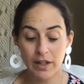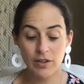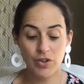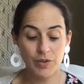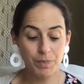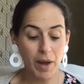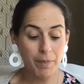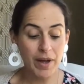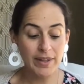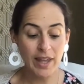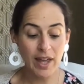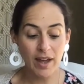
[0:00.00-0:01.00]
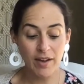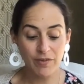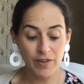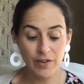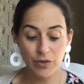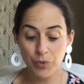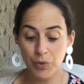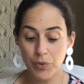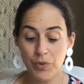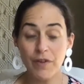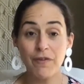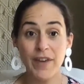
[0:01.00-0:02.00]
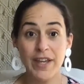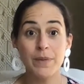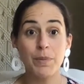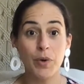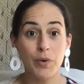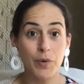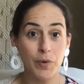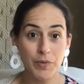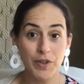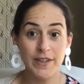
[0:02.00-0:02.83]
just pop on live through the Facebook group